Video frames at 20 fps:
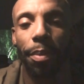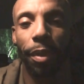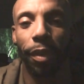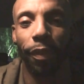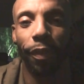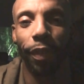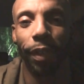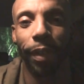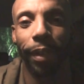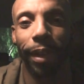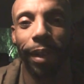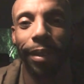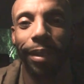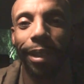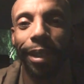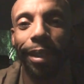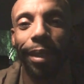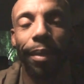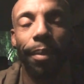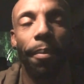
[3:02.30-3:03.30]
to put fear out
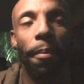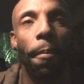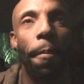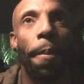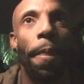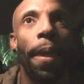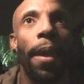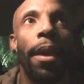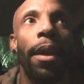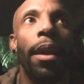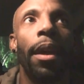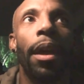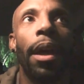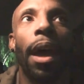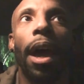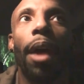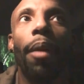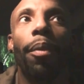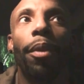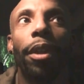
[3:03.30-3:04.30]
there.
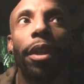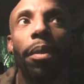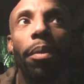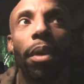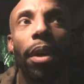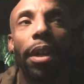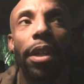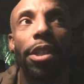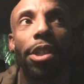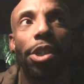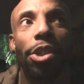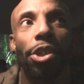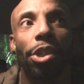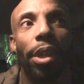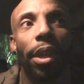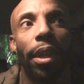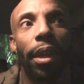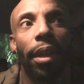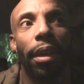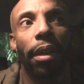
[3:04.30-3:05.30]
I really wanted to
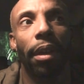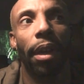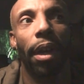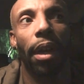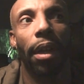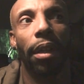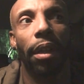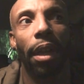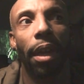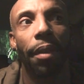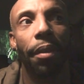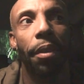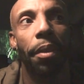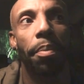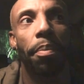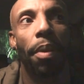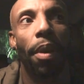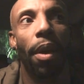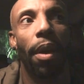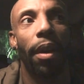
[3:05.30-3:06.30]
share another
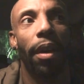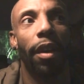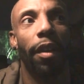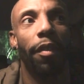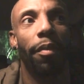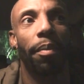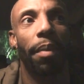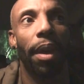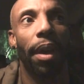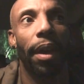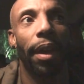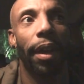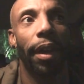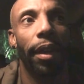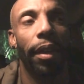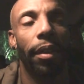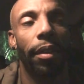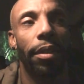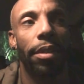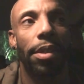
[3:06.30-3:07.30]
part of
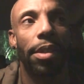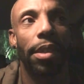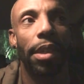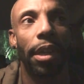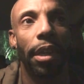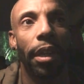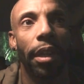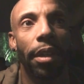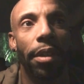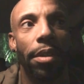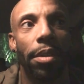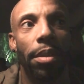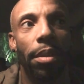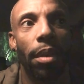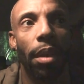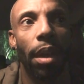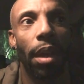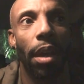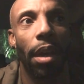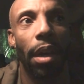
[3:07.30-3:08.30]
my studies
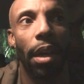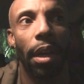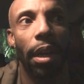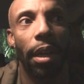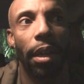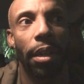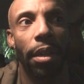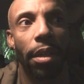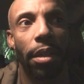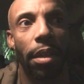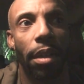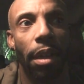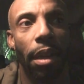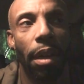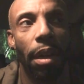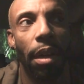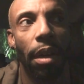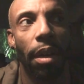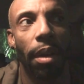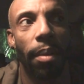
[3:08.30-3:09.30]
on
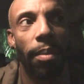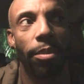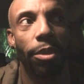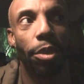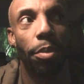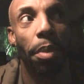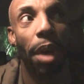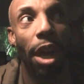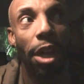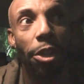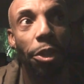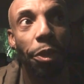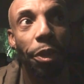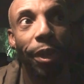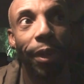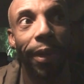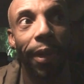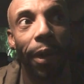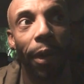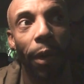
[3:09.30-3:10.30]

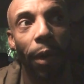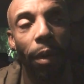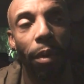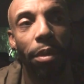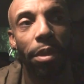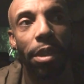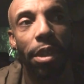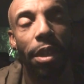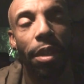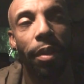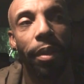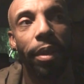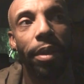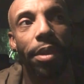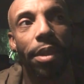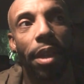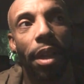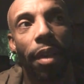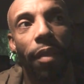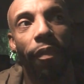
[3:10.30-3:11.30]
gematria codes. There were
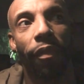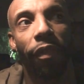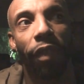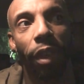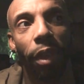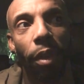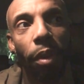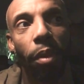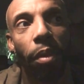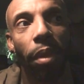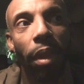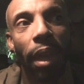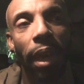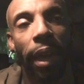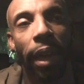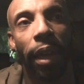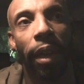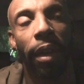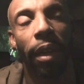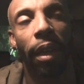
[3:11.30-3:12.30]
a few
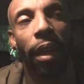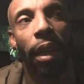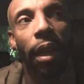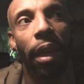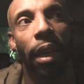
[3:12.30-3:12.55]
that